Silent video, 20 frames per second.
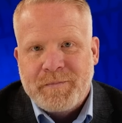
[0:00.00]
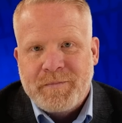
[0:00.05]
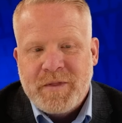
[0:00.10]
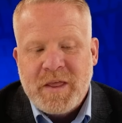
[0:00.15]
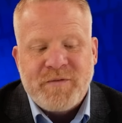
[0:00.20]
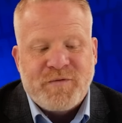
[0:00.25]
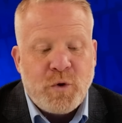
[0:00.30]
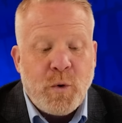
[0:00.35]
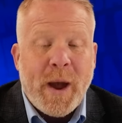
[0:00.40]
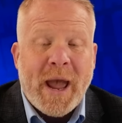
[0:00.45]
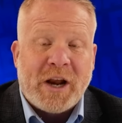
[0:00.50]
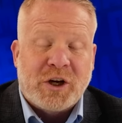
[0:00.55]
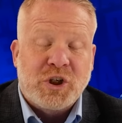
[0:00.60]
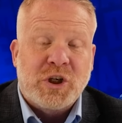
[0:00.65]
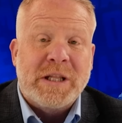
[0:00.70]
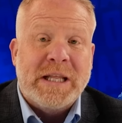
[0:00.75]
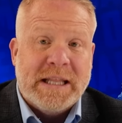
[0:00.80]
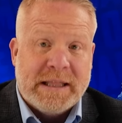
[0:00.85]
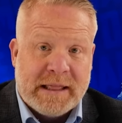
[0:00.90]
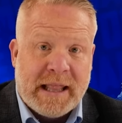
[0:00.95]
If you
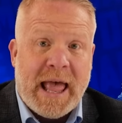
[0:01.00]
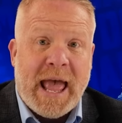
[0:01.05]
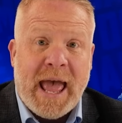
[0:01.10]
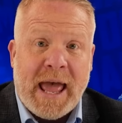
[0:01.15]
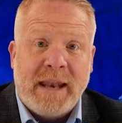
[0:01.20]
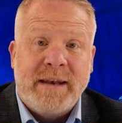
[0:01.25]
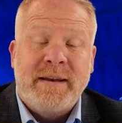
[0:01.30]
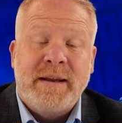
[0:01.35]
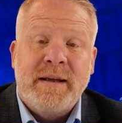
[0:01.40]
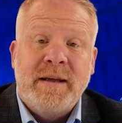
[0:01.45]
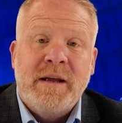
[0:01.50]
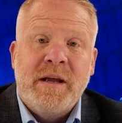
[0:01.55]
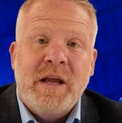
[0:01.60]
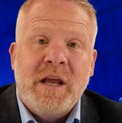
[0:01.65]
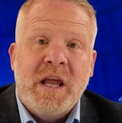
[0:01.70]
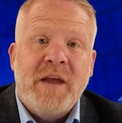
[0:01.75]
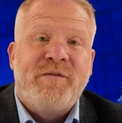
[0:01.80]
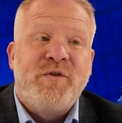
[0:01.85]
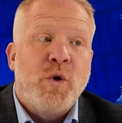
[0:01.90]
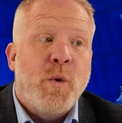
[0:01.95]
actually led,
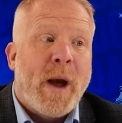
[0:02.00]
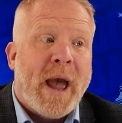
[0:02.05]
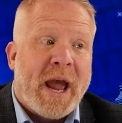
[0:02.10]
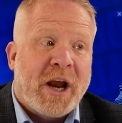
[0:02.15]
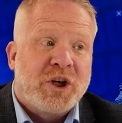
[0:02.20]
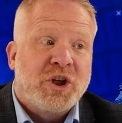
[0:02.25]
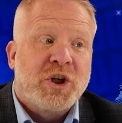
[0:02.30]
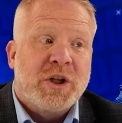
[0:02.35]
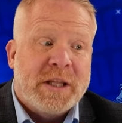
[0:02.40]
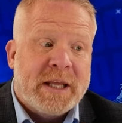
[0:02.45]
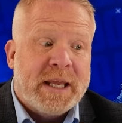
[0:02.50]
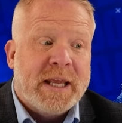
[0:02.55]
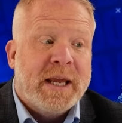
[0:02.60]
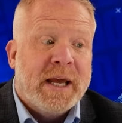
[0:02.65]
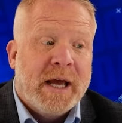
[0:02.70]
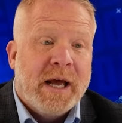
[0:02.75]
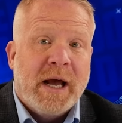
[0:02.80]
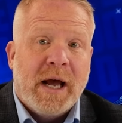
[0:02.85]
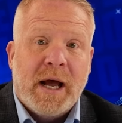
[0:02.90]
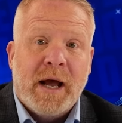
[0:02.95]
if you actually
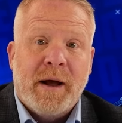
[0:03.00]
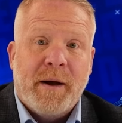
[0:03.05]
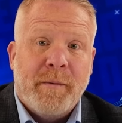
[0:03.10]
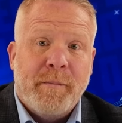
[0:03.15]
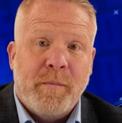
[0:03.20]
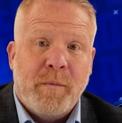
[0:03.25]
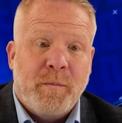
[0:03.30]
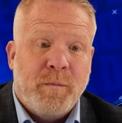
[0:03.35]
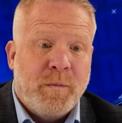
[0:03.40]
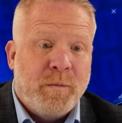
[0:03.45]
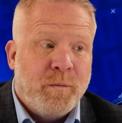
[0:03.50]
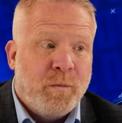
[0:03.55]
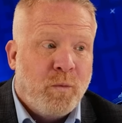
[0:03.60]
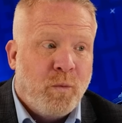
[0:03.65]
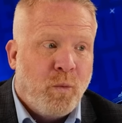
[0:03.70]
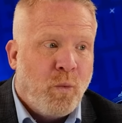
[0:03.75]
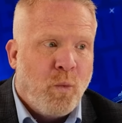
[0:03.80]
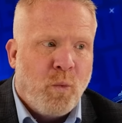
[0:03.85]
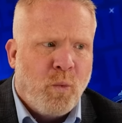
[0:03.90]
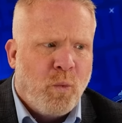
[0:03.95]
uh,
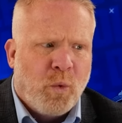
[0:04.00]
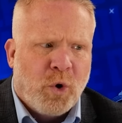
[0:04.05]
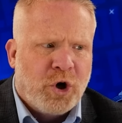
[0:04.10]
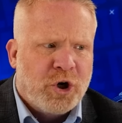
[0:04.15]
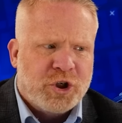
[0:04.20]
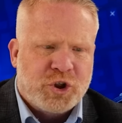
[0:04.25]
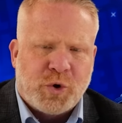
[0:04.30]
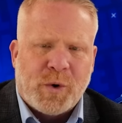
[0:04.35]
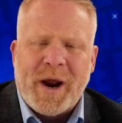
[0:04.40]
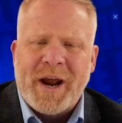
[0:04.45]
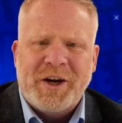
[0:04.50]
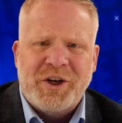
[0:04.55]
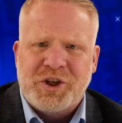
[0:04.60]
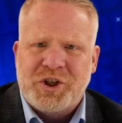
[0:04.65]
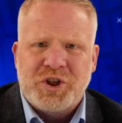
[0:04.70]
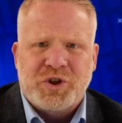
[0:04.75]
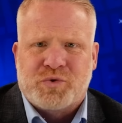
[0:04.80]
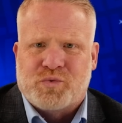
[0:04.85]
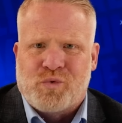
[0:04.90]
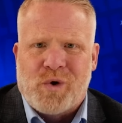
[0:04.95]
weren't trying to
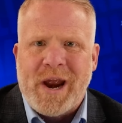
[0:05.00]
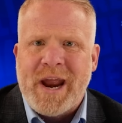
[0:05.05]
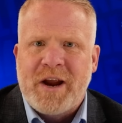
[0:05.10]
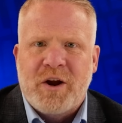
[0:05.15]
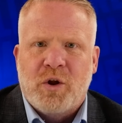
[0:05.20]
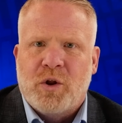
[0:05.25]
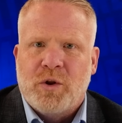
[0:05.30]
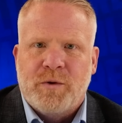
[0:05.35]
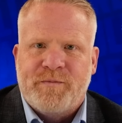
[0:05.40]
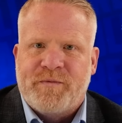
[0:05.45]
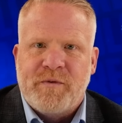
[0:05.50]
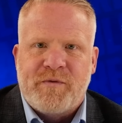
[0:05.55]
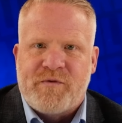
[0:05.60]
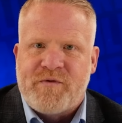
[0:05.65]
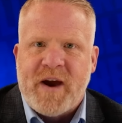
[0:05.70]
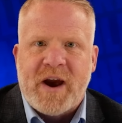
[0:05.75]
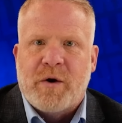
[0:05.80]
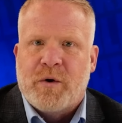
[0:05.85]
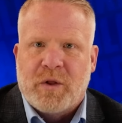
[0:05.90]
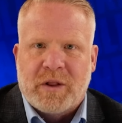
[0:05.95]
just wrangle
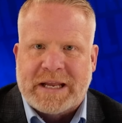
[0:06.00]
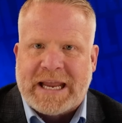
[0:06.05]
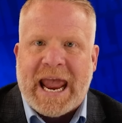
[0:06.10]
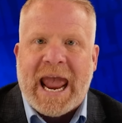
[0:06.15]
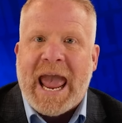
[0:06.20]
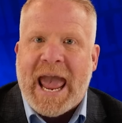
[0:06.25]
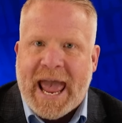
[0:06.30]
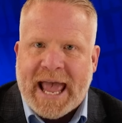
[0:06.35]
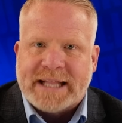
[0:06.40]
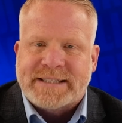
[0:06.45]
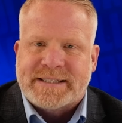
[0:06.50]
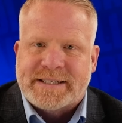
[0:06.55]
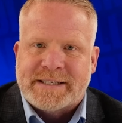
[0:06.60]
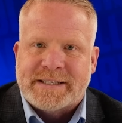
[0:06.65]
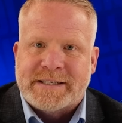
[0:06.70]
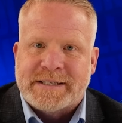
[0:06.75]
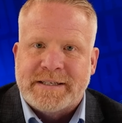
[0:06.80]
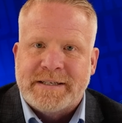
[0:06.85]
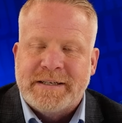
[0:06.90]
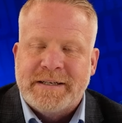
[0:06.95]
feral
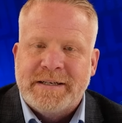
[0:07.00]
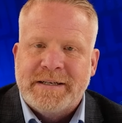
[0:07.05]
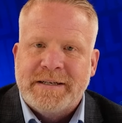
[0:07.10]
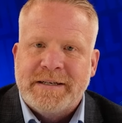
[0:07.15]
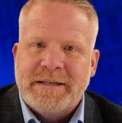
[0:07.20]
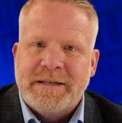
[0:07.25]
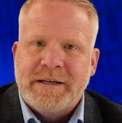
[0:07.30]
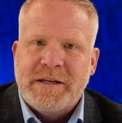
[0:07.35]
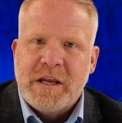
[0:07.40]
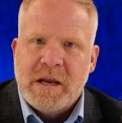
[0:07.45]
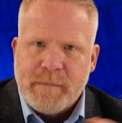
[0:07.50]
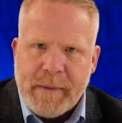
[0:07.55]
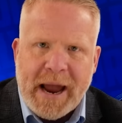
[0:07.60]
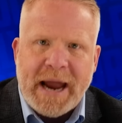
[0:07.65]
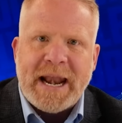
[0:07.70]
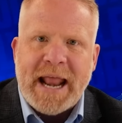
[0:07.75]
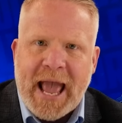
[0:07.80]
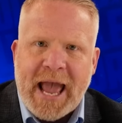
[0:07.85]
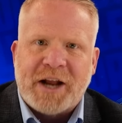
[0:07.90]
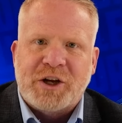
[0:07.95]
cats, you
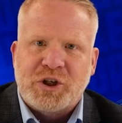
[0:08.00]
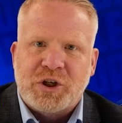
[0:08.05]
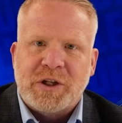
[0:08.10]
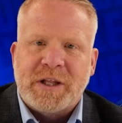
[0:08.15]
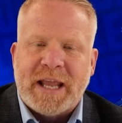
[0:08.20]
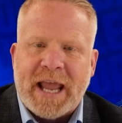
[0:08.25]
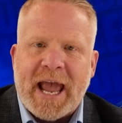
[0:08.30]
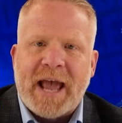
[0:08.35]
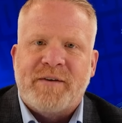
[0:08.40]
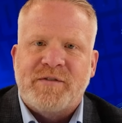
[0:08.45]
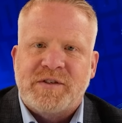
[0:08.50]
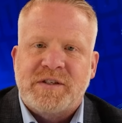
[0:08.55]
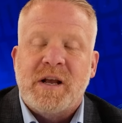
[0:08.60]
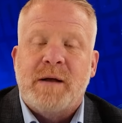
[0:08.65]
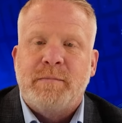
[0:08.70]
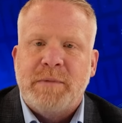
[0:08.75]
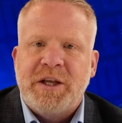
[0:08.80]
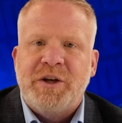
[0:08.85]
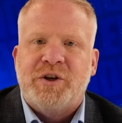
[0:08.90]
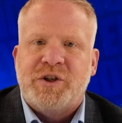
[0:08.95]
might actually have
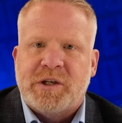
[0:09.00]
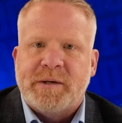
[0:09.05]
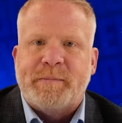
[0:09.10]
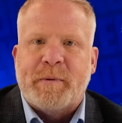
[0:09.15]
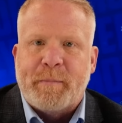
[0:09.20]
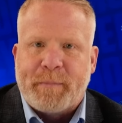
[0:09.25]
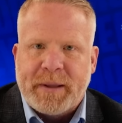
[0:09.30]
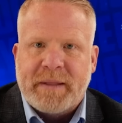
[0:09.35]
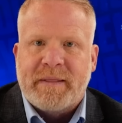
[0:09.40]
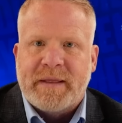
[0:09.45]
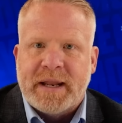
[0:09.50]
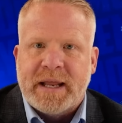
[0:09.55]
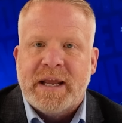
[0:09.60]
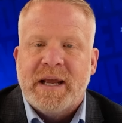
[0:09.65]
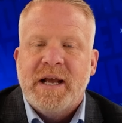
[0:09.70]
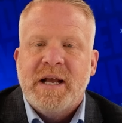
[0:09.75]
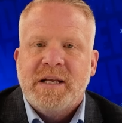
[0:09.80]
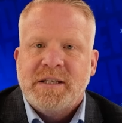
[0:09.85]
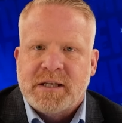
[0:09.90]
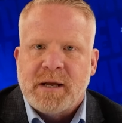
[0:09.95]
some leadership
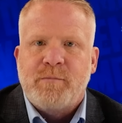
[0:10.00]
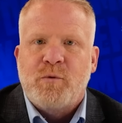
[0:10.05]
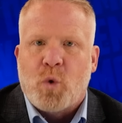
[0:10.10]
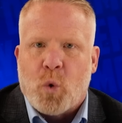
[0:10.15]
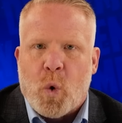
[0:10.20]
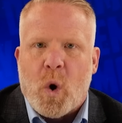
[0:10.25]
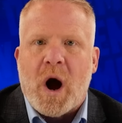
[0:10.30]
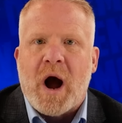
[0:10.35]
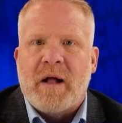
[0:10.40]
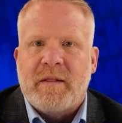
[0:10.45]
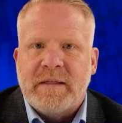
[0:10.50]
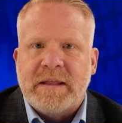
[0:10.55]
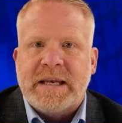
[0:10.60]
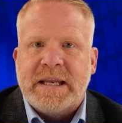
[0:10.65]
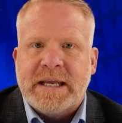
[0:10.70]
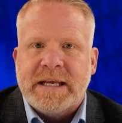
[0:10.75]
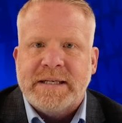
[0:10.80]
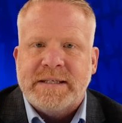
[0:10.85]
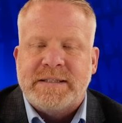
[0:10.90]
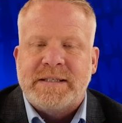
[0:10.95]
ability, some
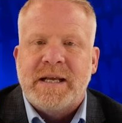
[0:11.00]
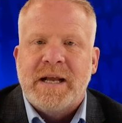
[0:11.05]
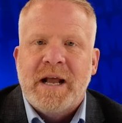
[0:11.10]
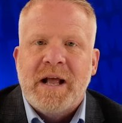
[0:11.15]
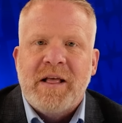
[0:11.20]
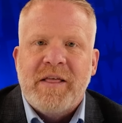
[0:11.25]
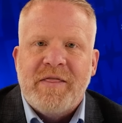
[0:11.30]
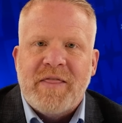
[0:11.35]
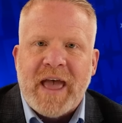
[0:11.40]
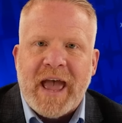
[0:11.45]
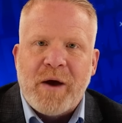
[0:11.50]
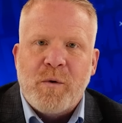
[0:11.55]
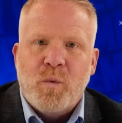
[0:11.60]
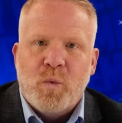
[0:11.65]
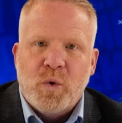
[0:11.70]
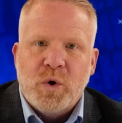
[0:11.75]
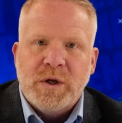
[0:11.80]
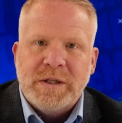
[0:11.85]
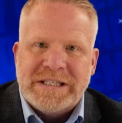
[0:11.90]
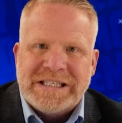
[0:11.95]
qualities that
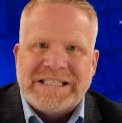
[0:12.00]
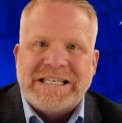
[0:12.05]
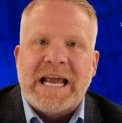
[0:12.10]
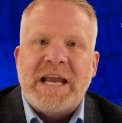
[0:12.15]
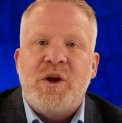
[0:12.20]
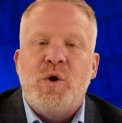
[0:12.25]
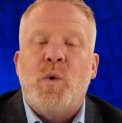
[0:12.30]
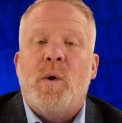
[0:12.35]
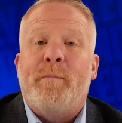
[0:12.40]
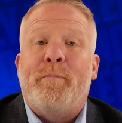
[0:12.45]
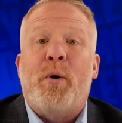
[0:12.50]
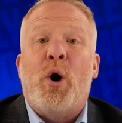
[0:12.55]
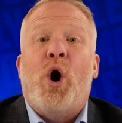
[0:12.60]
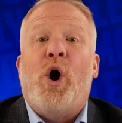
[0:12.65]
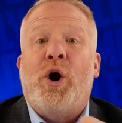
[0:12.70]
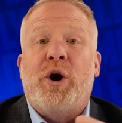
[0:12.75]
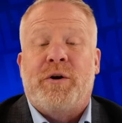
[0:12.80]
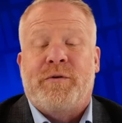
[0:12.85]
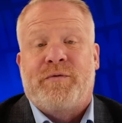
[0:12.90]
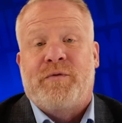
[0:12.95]
would set you
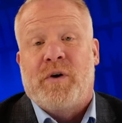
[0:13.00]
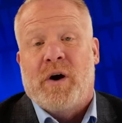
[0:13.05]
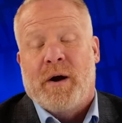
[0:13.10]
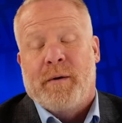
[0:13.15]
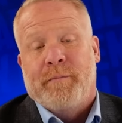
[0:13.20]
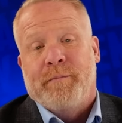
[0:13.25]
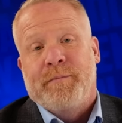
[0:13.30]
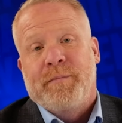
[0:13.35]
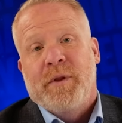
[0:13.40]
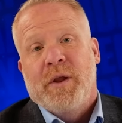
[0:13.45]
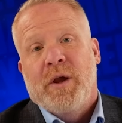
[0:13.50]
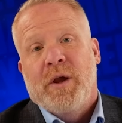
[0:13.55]
apart from